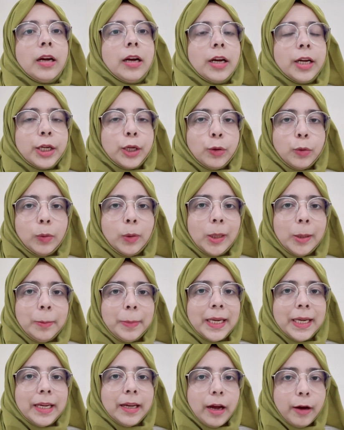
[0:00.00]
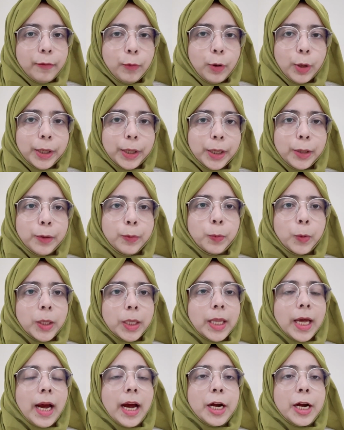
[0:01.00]
you will be awarded
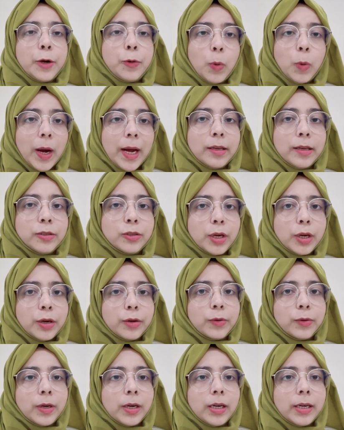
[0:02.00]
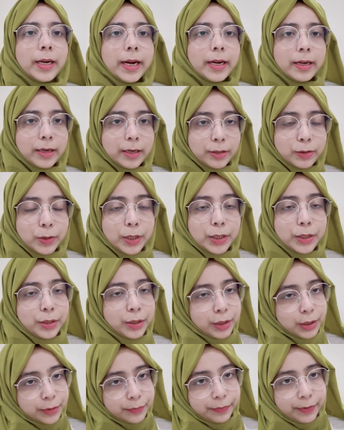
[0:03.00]
with the Advanced General Dentistry
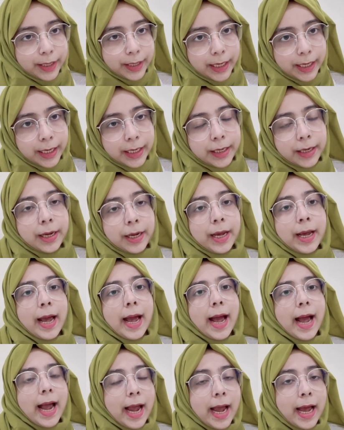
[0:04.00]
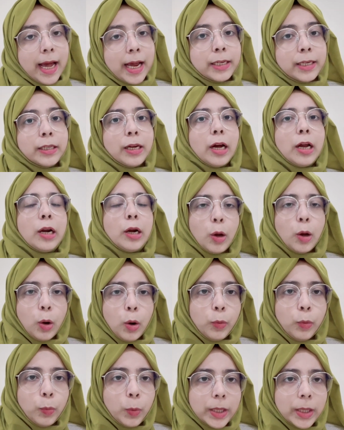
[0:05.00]
Certificate, and
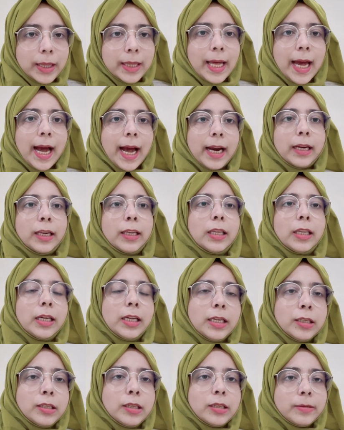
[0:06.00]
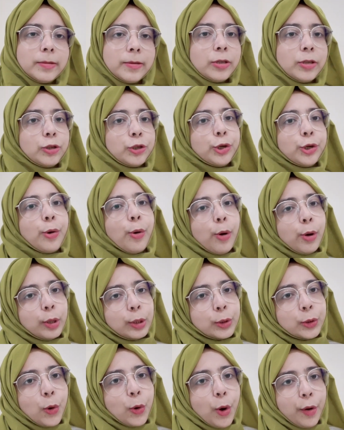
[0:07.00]
along with that, these institutions
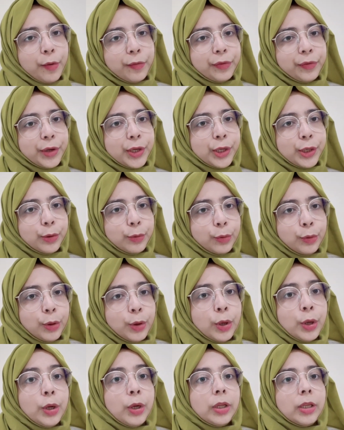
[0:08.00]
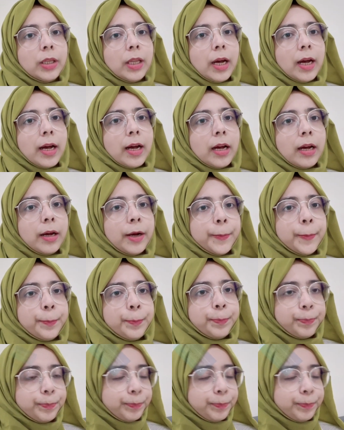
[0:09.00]
also offer you the